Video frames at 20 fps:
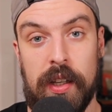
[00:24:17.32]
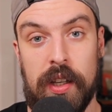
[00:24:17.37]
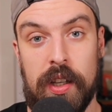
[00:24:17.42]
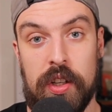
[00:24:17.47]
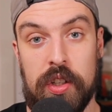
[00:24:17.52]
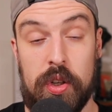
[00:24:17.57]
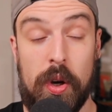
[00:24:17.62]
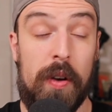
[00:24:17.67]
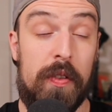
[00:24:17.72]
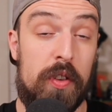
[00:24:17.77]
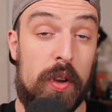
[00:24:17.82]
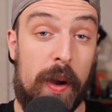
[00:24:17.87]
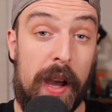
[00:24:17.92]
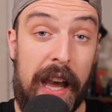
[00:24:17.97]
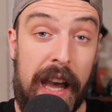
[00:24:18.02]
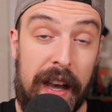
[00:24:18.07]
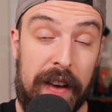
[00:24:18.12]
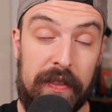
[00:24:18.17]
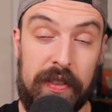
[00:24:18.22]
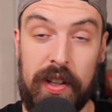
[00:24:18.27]
So if you
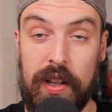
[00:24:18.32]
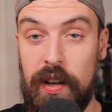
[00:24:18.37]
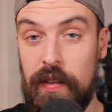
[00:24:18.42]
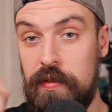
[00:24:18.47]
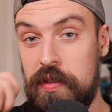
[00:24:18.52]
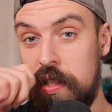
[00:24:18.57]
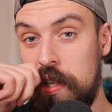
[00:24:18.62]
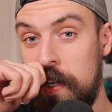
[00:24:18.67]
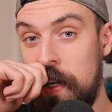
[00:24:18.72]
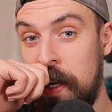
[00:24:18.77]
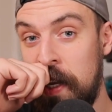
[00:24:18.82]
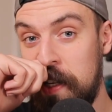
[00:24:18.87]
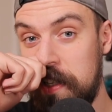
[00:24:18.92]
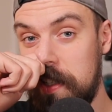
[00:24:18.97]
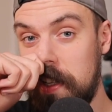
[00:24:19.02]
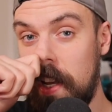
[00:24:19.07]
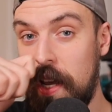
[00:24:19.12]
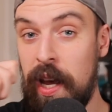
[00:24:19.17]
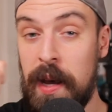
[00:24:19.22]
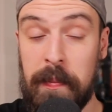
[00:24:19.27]
have loved today's
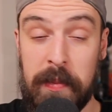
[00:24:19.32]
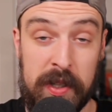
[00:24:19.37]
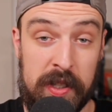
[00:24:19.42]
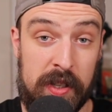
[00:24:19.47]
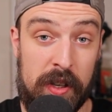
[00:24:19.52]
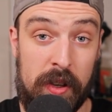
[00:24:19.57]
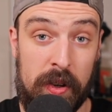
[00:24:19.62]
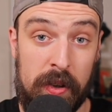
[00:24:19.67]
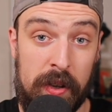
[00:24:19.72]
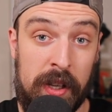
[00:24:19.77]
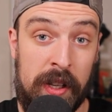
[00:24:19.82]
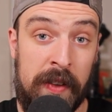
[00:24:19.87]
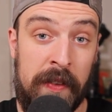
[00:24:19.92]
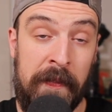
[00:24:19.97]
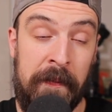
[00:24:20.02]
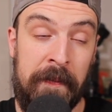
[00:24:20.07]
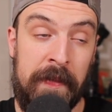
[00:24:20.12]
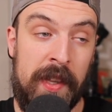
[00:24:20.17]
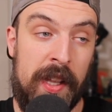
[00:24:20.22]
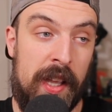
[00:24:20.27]
episode,
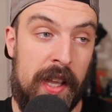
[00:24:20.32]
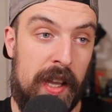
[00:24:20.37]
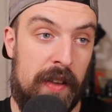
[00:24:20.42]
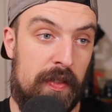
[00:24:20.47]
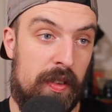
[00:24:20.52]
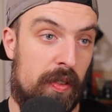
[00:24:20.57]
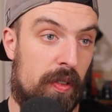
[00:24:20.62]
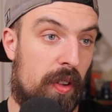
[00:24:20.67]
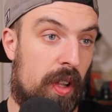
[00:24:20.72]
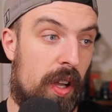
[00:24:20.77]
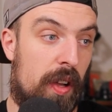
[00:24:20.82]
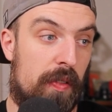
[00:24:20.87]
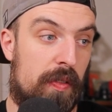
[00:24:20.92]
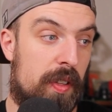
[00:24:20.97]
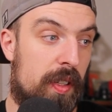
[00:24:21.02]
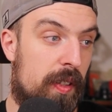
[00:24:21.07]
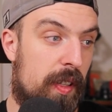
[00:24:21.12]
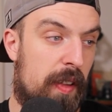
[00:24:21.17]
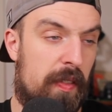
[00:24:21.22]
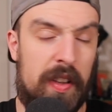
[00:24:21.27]
if you've
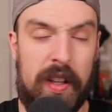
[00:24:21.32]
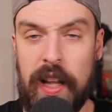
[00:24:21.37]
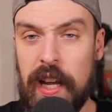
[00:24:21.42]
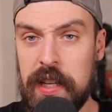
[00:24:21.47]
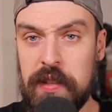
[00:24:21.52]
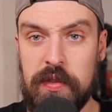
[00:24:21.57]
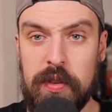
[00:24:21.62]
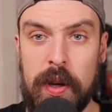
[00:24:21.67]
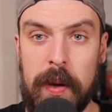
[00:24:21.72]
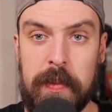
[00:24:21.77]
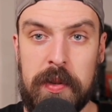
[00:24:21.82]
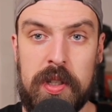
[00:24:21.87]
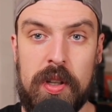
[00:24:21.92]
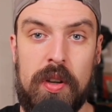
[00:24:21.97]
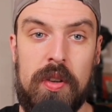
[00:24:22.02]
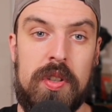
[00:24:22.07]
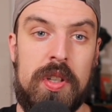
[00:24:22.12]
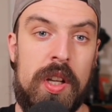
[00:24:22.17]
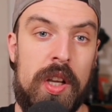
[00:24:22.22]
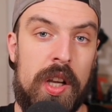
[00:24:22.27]
loved even the last few
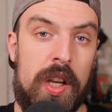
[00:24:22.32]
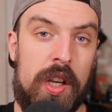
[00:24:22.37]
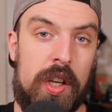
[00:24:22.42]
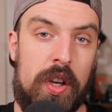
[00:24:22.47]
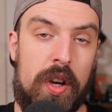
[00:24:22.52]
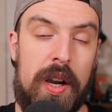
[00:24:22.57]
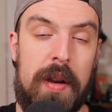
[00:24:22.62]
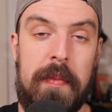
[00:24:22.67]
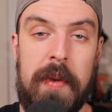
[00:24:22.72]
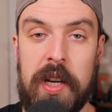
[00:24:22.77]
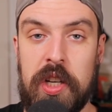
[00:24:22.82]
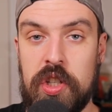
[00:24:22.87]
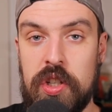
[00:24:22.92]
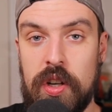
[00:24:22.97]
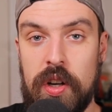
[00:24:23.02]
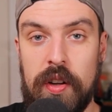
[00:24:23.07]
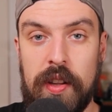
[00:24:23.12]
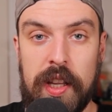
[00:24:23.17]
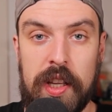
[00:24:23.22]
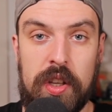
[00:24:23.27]
episodes, go ahead and make
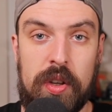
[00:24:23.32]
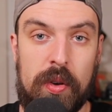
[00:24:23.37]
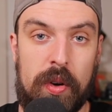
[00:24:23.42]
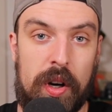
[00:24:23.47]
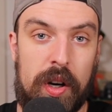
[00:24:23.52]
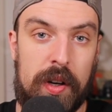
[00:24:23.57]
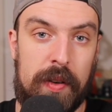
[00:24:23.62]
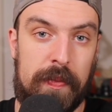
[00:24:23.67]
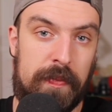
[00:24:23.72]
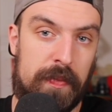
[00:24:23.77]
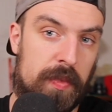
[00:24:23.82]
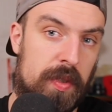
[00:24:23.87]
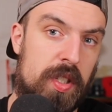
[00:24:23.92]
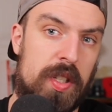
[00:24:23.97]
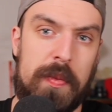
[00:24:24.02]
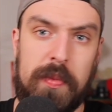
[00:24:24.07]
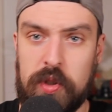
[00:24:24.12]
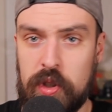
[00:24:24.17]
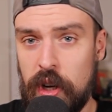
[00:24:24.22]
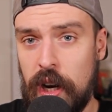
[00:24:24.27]
sure that you are
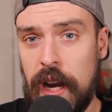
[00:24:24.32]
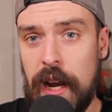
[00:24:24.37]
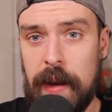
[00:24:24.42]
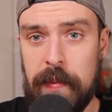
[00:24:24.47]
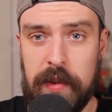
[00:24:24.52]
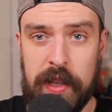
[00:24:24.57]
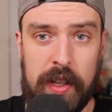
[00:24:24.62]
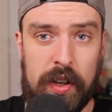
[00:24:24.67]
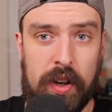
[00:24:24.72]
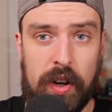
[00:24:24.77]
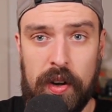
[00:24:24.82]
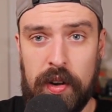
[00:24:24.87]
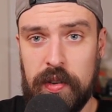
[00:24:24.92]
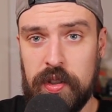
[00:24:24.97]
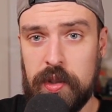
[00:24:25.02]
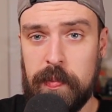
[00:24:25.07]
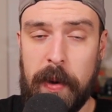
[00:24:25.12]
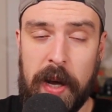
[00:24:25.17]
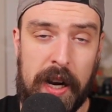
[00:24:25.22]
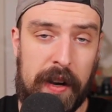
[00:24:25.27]
subscribed either on
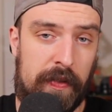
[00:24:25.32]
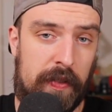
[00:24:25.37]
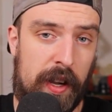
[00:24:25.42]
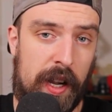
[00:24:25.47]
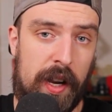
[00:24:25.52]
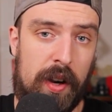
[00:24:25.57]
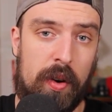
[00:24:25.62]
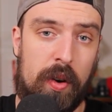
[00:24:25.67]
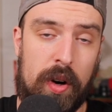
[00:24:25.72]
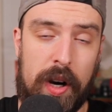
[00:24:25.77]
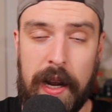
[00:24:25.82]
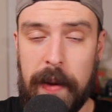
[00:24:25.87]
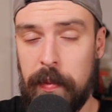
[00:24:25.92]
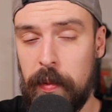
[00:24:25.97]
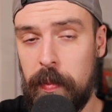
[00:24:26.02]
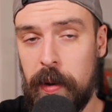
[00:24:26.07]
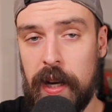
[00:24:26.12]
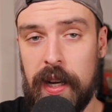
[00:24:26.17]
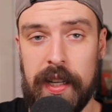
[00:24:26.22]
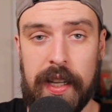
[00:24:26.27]
Spotify or Apple
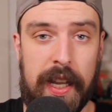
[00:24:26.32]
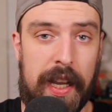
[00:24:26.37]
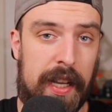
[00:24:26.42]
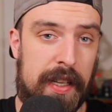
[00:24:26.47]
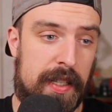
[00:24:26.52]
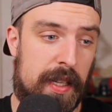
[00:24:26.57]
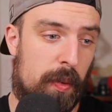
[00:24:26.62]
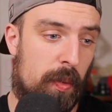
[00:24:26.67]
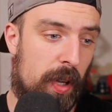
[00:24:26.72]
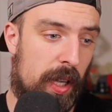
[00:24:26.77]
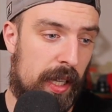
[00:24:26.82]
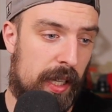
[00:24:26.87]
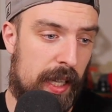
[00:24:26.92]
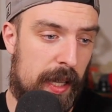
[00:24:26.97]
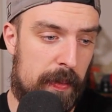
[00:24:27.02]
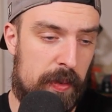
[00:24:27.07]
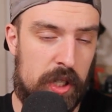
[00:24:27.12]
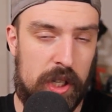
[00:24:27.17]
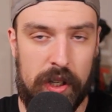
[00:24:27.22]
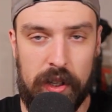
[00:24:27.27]
Podcasts. That way it
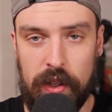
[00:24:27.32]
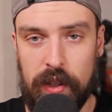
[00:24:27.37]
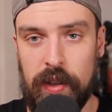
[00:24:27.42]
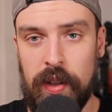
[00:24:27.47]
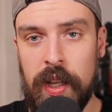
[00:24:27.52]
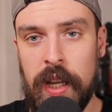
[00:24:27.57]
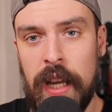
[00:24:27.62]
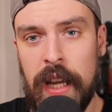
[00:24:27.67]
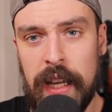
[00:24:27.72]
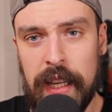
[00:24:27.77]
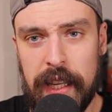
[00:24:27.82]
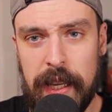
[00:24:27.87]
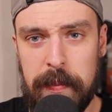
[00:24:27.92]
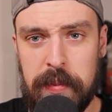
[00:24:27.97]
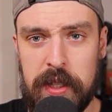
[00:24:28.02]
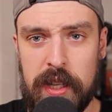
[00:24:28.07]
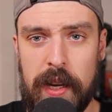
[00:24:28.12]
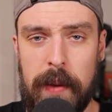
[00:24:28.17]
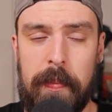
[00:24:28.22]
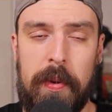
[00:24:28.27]
keeps
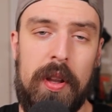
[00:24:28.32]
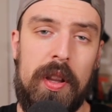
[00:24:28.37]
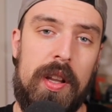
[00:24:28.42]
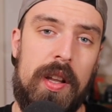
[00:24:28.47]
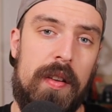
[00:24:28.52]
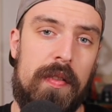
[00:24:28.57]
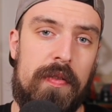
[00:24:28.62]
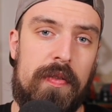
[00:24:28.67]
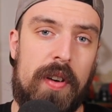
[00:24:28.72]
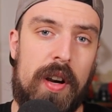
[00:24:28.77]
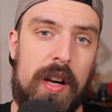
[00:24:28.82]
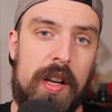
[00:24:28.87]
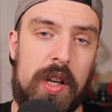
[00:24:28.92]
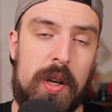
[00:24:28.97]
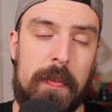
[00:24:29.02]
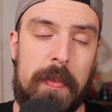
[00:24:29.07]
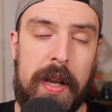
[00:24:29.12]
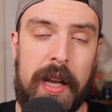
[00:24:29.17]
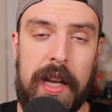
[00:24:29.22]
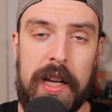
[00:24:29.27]
it up on the front of
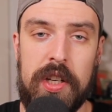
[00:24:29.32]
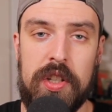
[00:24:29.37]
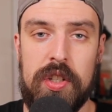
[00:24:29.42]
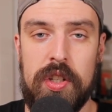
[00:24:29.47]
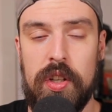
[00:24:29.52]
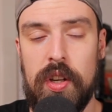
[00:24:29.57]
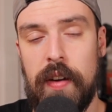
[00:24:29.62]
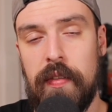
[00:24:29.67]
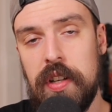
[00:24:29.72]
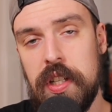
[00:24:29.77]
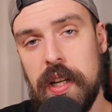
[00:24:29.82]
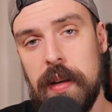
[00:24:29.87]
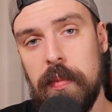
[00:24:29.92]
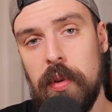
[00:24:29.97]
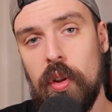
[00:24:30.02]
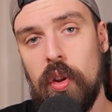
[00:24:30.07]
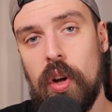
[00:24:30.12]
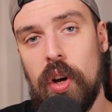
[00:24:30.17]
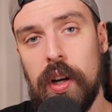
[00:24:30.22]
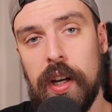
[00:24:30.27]
your page. So every time
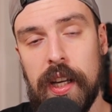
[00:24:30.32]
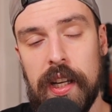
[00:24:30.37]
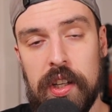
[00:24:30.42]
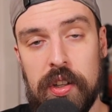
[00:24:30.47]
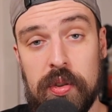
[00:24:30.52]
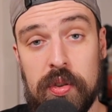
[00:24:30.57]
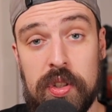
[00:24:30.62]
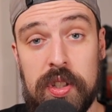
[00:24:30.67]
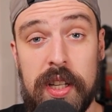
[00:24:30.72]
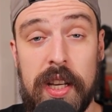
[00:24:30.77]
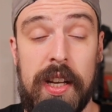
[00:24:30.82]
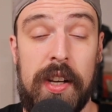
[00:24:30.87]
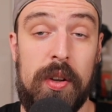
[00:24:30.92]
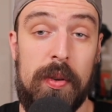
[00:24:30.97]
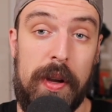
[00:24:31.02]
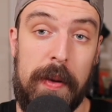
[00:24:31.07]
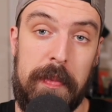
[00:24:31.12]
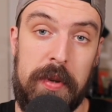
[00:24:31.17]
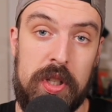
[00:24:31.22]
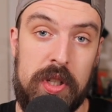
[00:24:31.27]
you log in, you see a
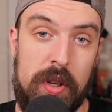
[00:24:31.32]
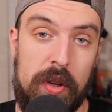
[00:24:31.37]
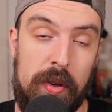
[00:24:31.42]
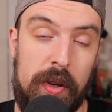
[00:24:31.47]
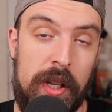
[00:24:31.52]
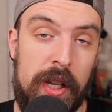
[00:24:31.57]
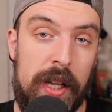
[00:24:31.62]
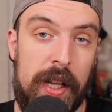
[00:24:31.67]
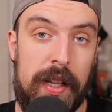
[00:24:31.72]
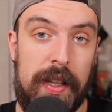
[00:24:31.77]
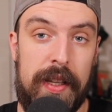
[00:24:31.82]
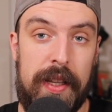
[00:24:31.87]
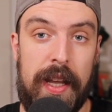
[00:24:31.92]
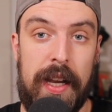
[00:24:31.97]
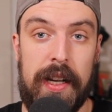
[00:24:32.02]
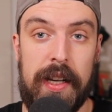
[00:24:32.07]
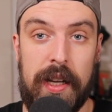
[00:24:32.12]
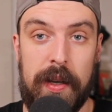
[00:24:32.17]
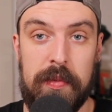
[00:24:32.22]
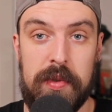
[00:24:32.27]
new episode
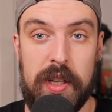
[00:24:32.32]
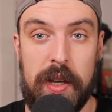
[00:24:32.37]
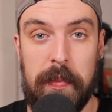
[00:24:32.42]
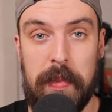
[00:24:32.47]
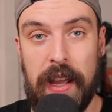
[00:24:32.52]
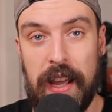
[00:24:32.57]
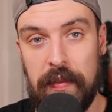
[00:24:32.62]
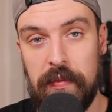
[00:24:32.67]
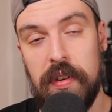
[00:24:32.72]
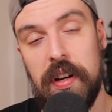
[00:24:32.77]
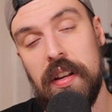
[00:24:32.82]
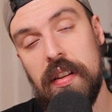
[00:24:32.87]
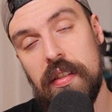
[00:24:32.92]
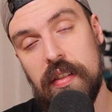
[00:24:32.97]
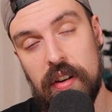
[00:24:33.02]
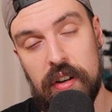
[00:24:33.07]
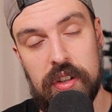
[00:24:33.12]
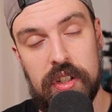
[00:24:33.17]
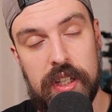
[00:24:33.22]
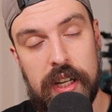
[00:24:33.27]
that comes up every
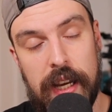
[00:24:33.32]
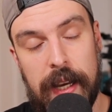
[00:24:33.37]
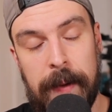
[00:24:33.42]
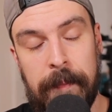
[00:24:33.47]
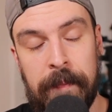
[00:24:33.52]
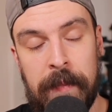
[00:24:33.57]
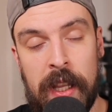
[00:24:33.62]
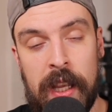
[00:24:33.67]
Thursday.